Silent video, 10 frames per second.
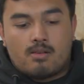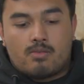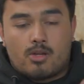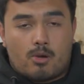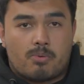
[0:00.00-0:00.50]

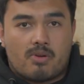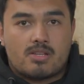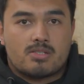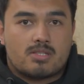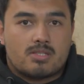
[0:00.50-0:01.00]
For the
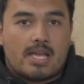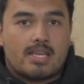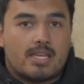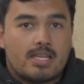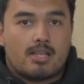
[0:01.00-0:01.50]
operation to
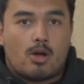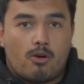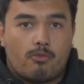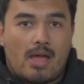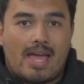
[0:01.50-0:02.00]
take it
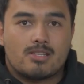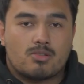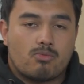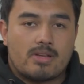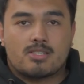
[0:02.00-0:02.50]
off and
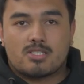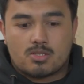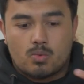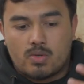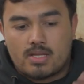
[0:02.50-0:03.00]
to
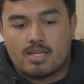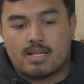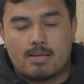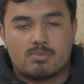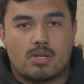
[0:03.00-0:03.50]
reinstall it, the
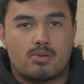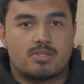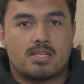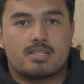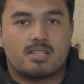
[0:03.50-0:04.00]
Glamster
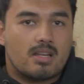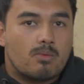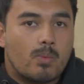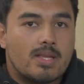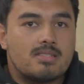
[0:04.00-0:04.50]
06 kind
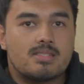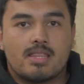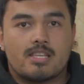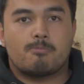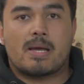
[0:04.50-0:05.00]
of wins
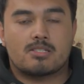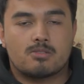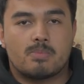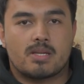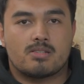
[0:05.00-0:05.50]
in this
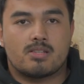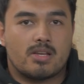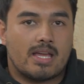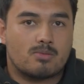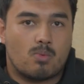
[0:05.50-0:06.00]
battle because it
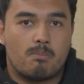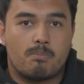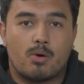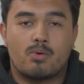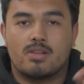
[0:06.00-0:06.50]
only has 1
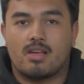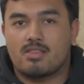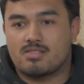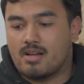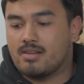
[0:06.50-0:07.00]
bolt on
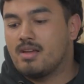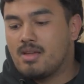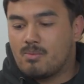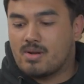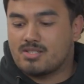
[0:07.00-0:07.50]
either side,
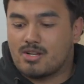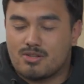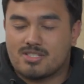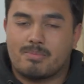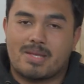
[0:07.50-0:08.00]
whereas the
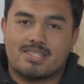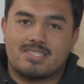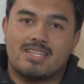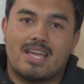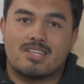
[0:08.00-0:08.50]

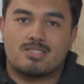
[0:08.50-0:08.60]
Concept-XE has